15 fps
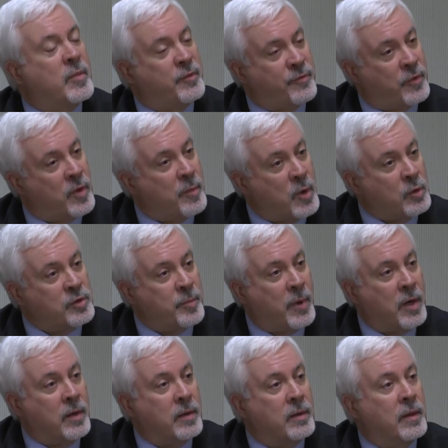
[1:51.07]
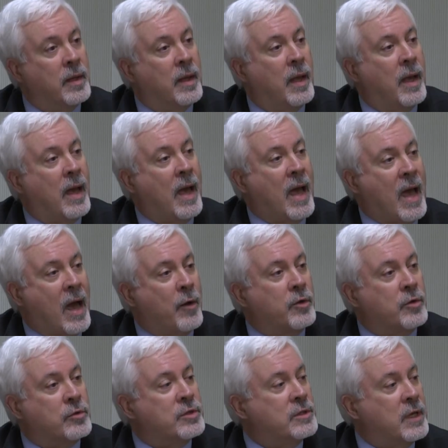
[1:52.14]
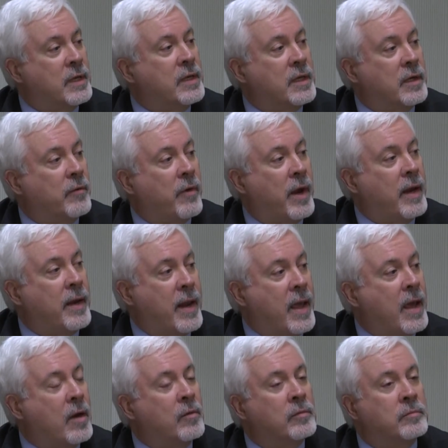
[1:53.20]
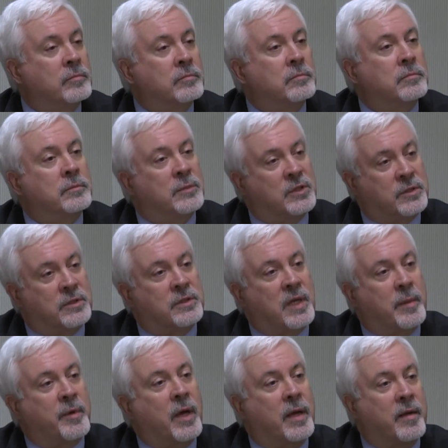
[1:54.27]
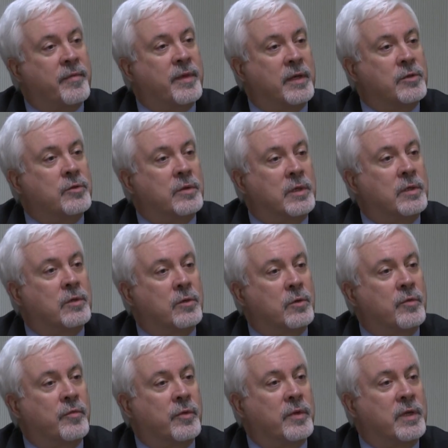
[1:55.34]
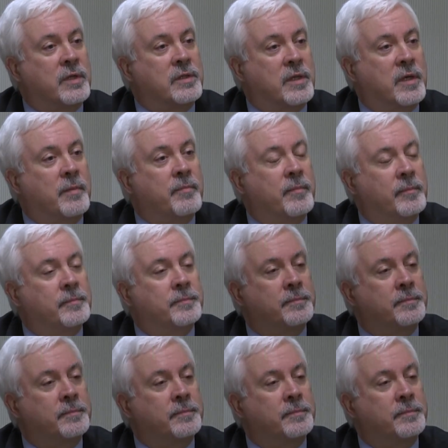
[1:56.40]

But for the most part, how you're studying right now is the same kind of things you need to do for the exam.